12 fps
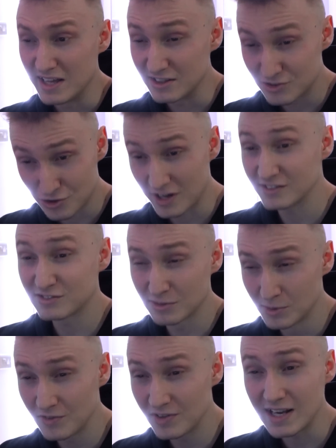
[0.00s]
it tries to
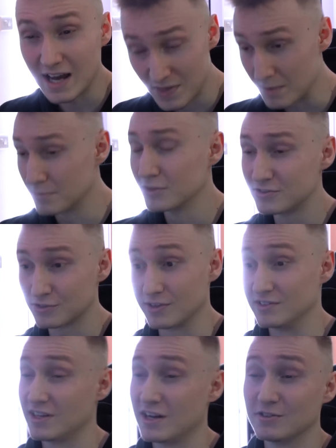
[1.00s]
move it and then blue
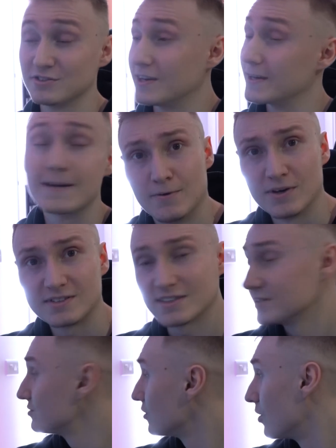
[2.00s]
screens. And I was like, what?
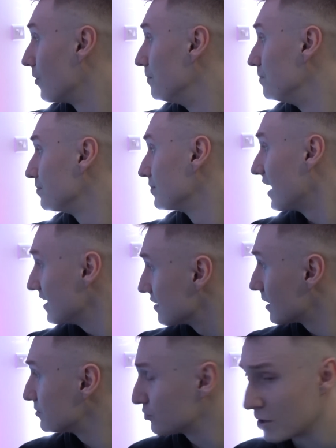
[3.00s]
So I
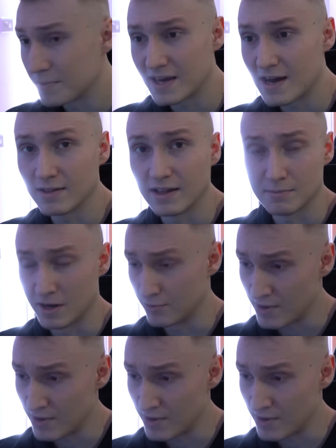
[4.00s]
ended up swapping out like my